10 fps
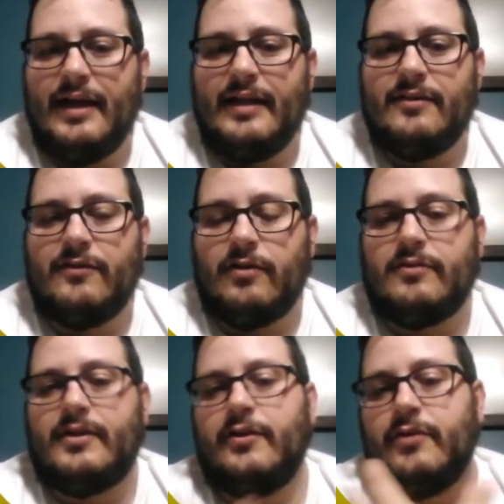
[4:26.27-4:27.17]
And the
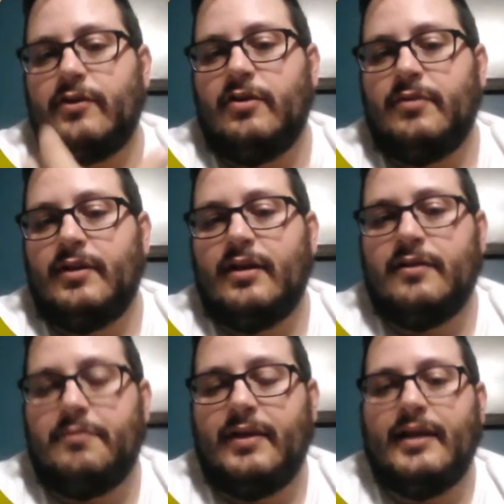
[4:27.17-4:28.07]
salt can either accumulate on
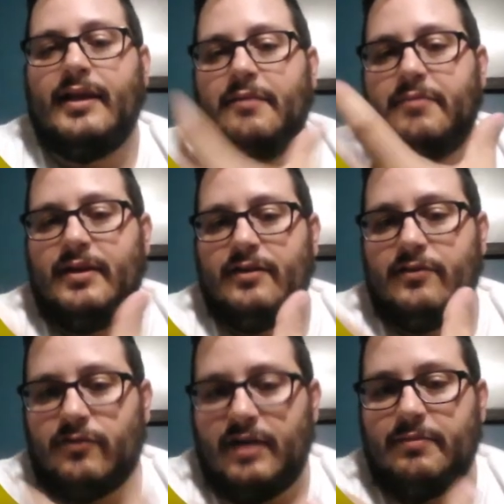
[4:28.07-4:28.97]
the plant and be
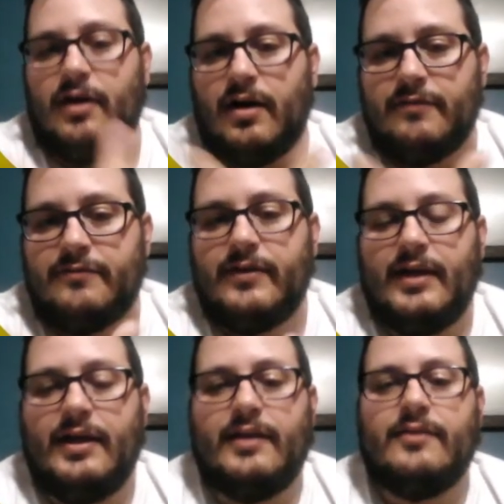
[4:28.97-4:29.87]
scraped off,
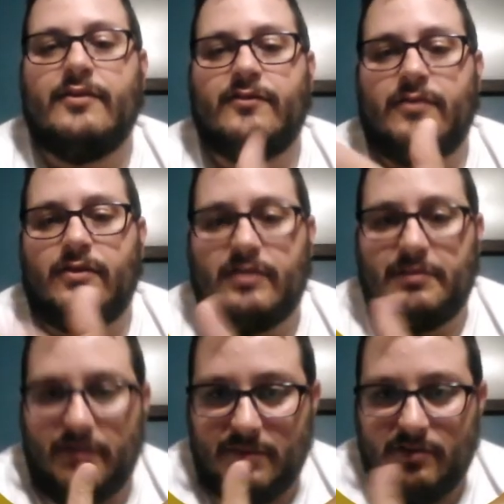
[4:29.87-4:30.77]
and the salt can
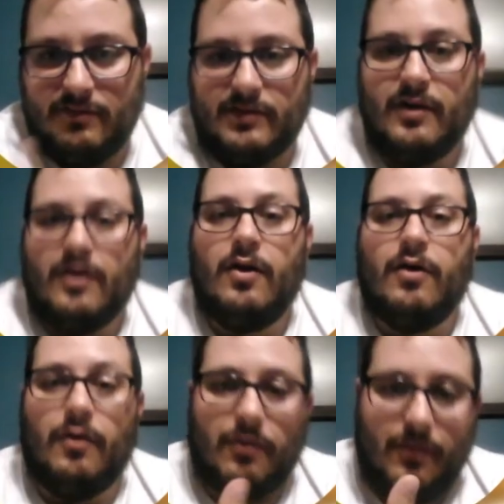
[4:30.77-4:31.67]
be removed,
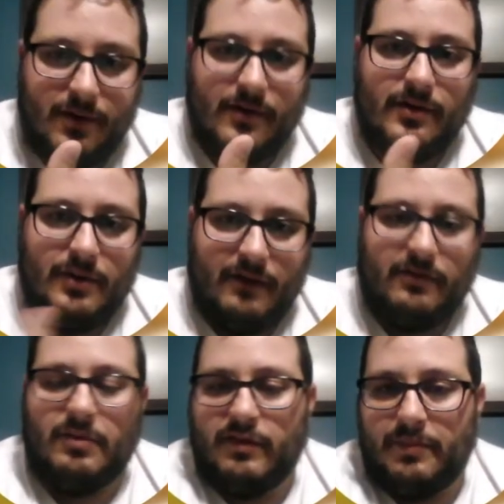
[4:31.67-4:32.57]
or you have
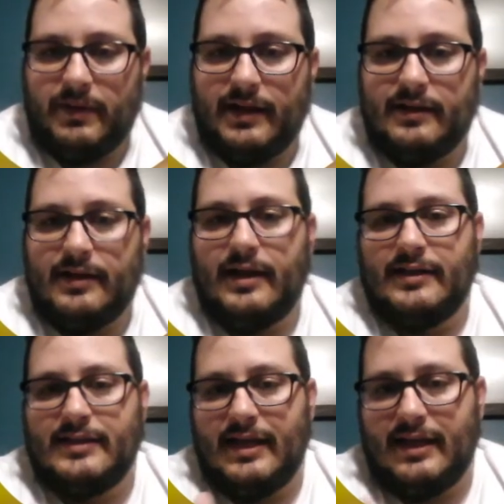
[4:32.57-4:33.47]
to remove the plant
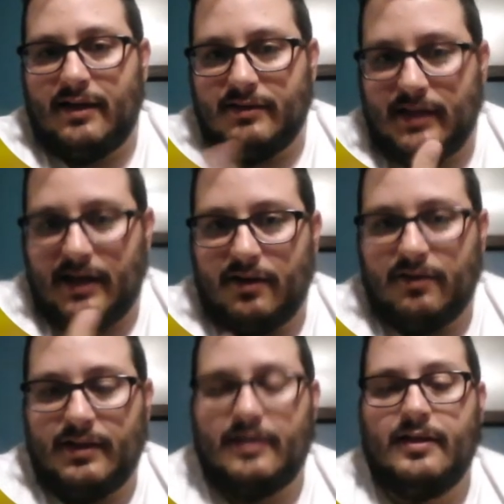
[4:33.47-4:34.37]
and take it out
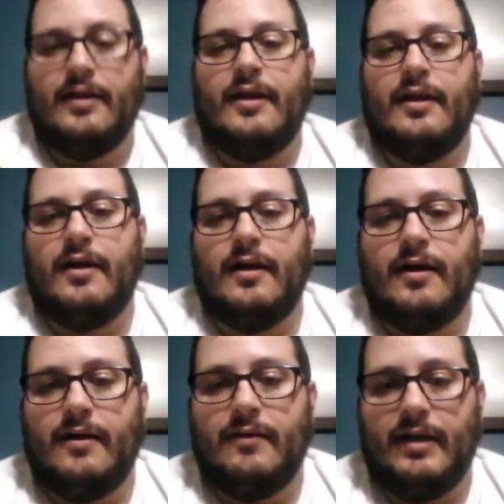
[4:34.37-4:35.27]
entirely
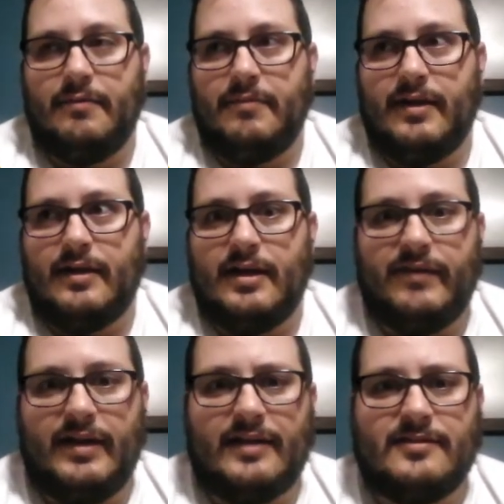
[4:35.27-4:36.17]
and make it kind of
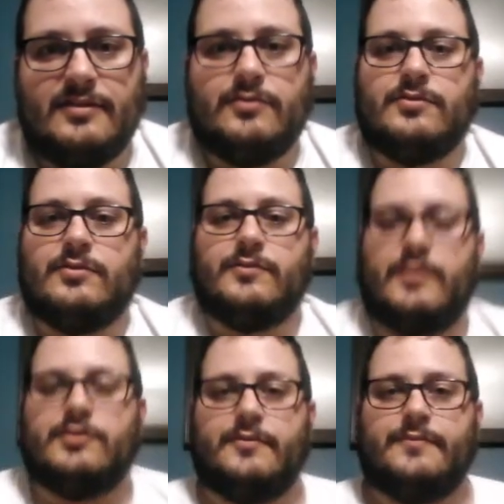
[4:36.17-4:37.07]
an ex situ situation.